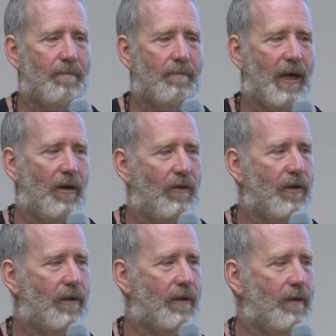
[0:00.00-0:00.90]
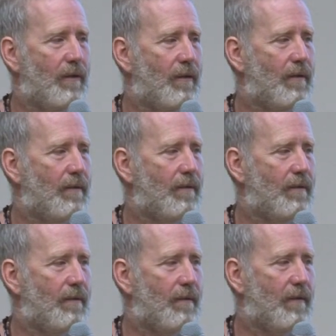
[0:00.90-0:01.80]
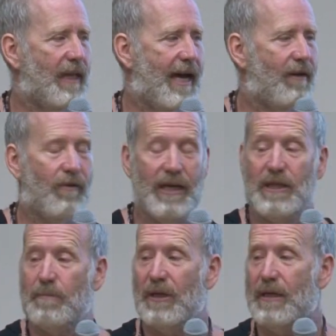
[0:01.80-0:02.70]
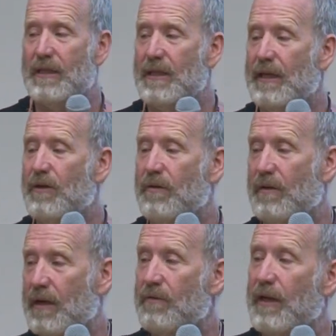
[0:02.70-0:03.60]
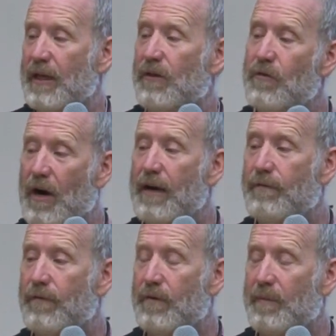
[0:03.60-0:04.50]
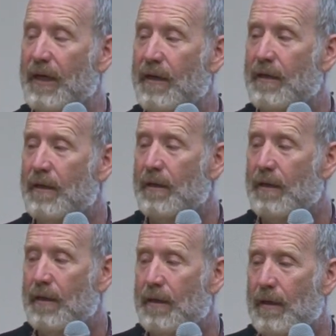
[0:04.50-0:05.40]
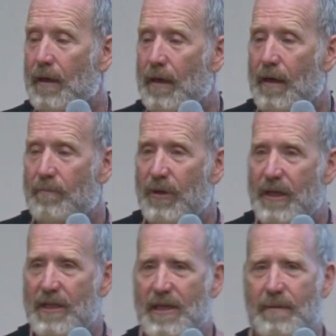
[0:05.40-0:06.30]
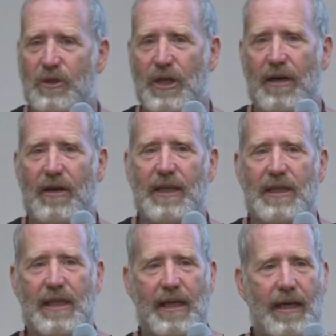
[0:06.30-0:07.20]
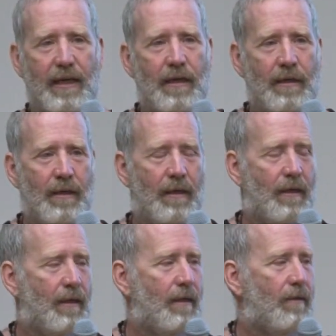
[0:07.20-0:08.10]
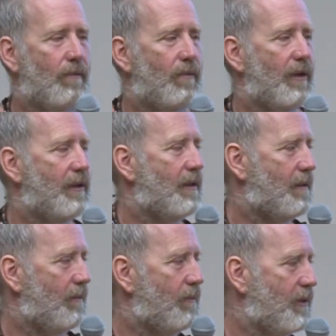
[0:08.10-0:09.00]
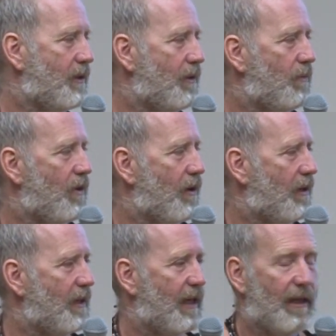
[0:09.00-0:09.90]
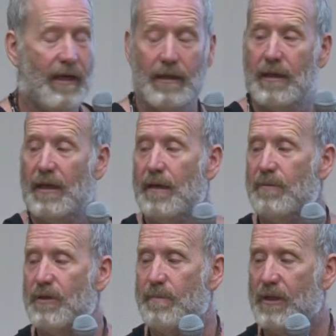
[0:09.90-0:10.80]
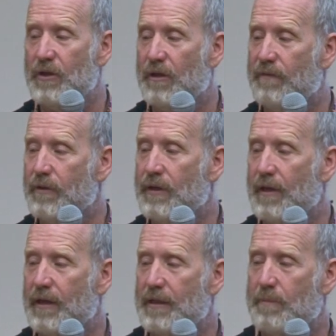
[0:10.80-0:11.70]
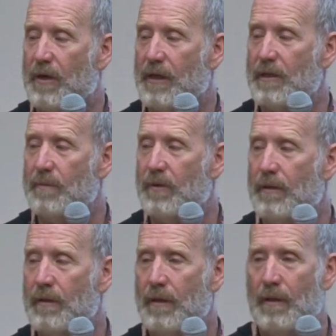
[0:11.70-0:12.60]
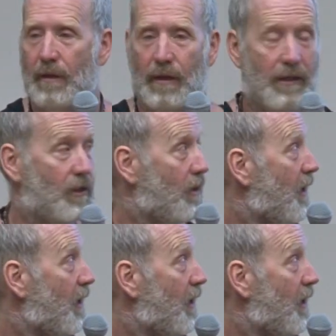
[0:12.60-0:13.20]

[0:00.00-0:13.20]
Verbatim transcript: my local landrace because they, do, they really thrive for me. Um, because I'm sharing seed with, with the world, I like to keep as much diversity as possible. And so